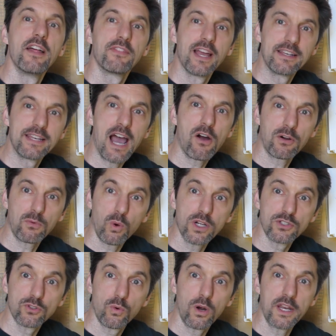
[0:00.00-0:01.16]
that now are
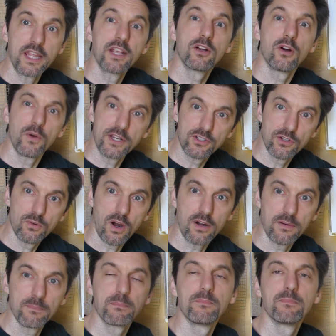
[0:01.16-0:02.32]
one twenty going to our,